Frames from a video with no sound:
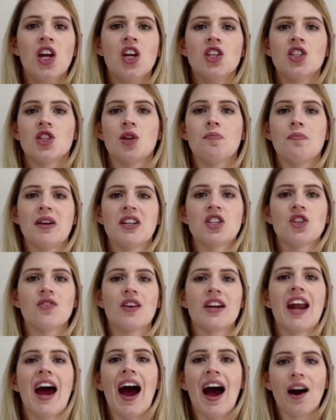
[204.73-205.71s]
So
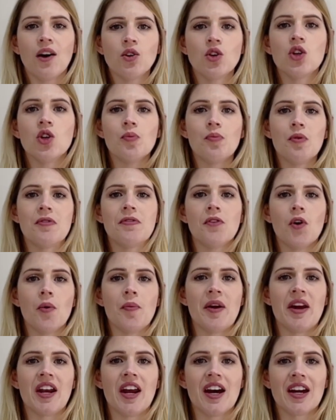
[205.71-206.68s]
measuring how you're
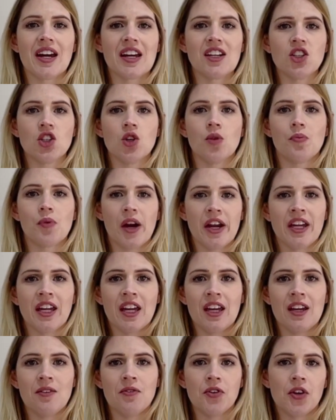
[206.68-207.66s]
performing against your
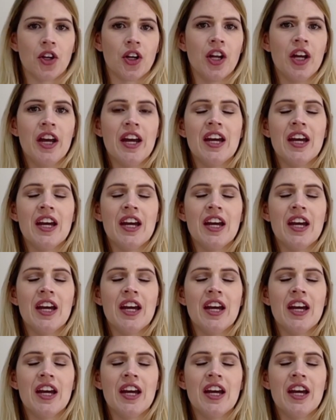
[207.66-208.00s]
break-even